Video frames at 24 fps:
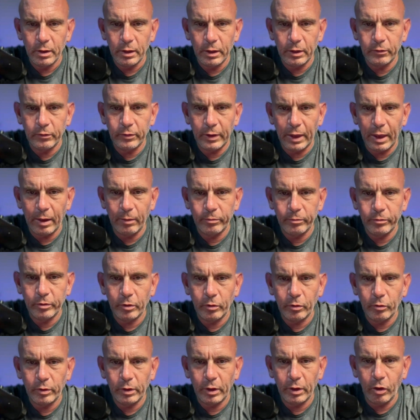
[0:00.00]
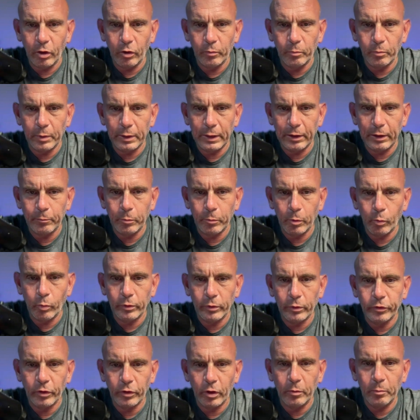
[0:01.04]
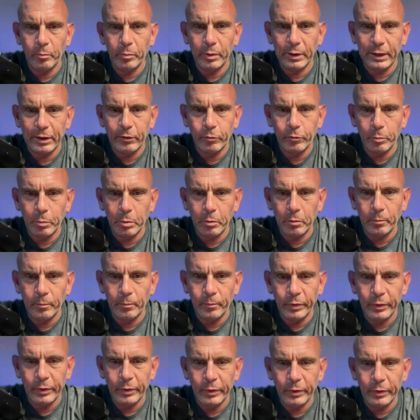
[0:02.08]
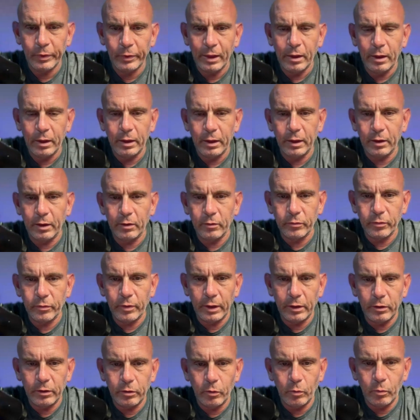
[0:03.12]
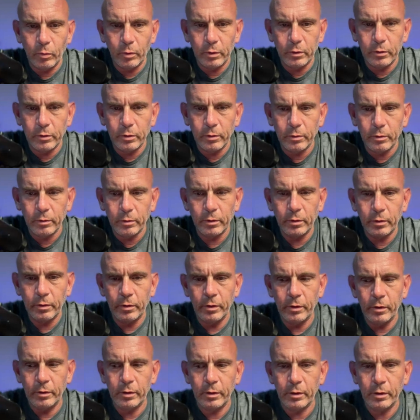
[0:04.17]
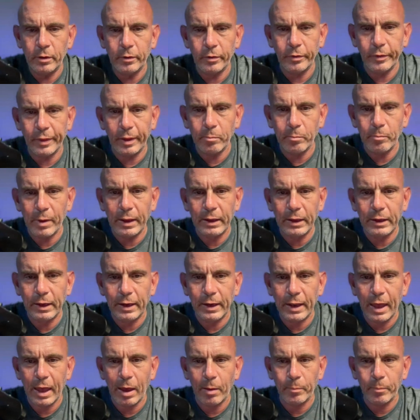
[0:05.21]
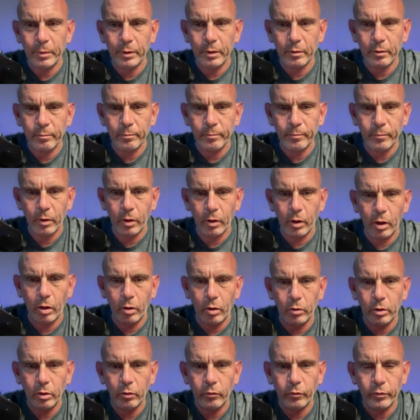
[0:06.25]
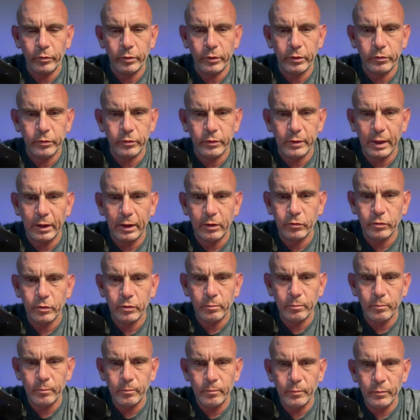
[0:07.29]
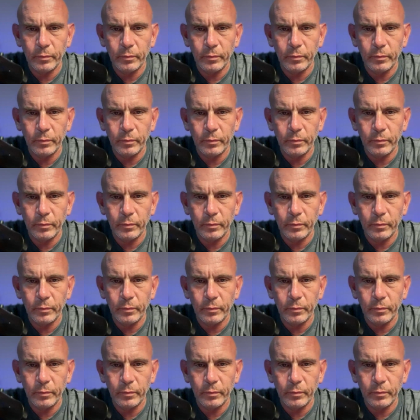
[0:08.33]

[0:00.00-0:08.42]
is absolutely unbelievable. What's unbelievable is they do it. They make it happen all over this nation